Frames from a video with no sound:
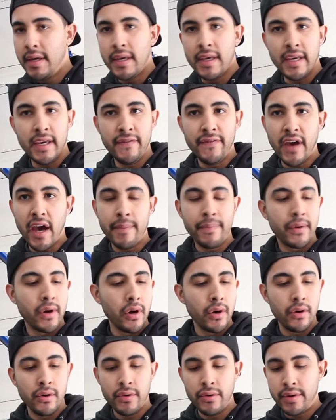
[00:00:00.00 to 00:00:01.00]
Evap
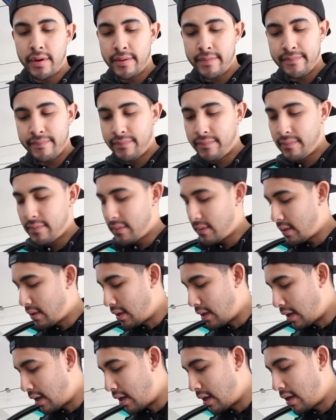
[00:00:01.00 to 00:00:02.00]
code.
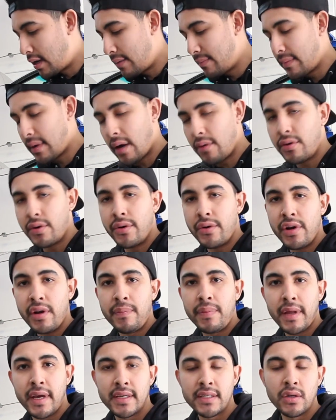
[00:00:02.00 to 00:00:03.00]
I've already
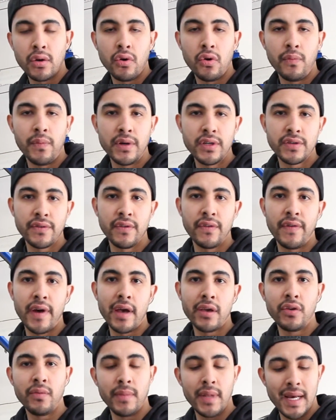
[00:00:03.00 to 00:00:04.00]
replaced a whole bunch of the
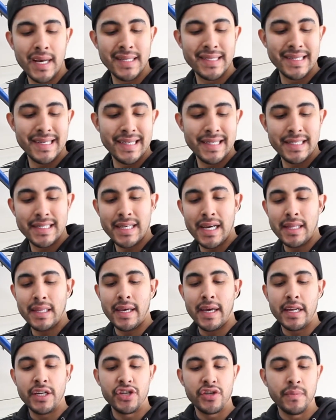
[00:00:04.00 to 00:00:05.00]
vacuum lines inside
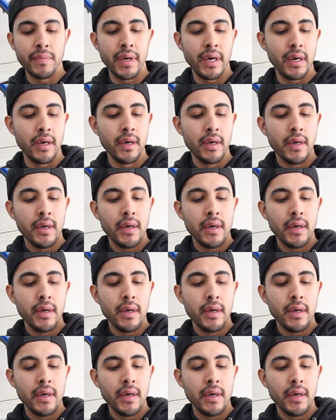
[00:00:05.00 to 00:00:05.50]
the engine bay.